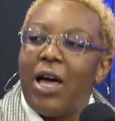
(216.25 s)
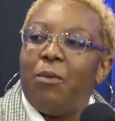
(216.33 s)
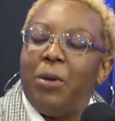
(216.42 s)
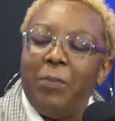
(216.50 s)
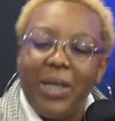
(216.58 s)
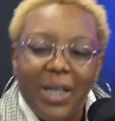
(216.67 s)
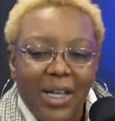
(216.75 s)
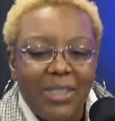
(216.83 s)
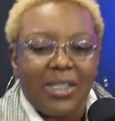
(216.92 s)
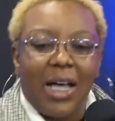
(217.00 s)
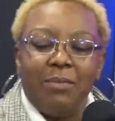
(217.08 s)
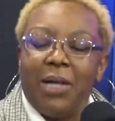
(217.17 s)
one because
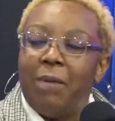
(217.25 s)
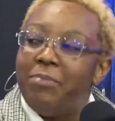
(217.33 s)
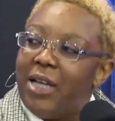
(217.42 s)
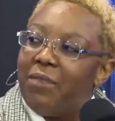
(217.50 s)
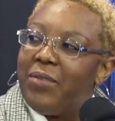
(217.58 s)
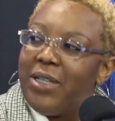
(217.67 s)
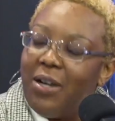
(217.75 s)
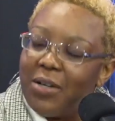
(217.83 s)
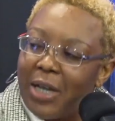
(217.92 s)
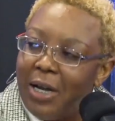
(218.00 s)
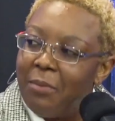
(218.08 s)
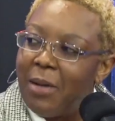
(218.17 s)
I, yeah. I'm definitely gonna
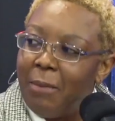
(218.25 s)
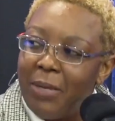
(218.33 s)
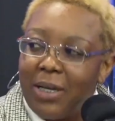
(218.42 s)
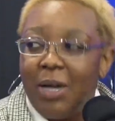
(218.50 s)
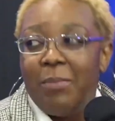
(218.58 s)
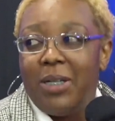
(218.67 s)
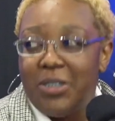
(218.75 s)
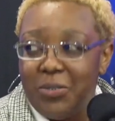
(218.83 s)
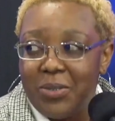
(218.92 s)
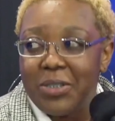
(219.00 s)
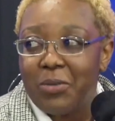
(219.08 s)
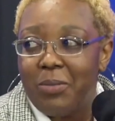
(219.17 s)
come. I'm gonna come at you
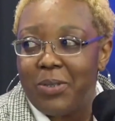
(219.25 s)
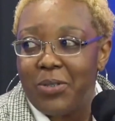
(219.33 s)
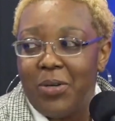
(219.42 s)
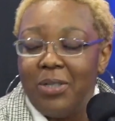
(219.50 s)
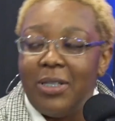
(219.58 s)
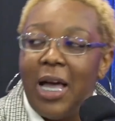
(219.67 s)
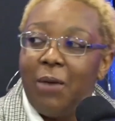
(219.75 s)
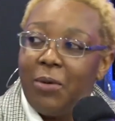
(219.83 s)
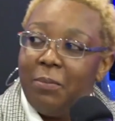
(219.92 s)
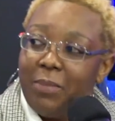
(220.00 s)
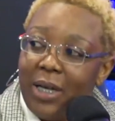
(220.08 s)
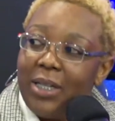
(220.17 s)
with scripture. okay,
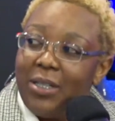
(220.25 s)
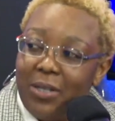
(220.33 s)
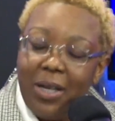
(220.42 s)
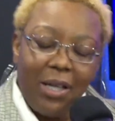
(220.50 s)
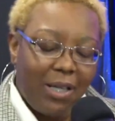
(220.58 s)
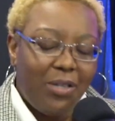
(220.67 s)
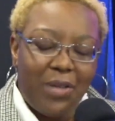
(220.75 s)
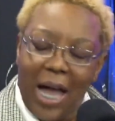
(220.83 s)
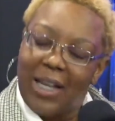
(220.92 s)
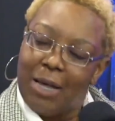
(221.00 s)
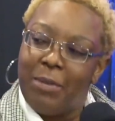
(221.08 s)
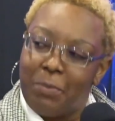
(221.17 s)
go, yeah. I'm gonna, you
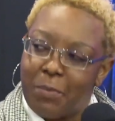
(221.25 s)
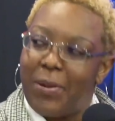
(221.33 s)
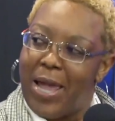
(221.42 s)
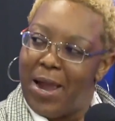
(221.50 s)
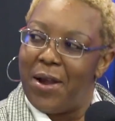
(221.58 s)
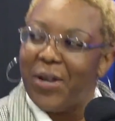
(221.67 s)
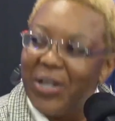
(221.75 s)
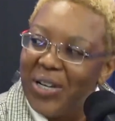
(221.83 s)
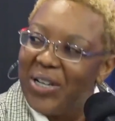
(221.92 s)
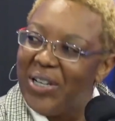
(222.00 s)
gotta let me prepare. that. come on.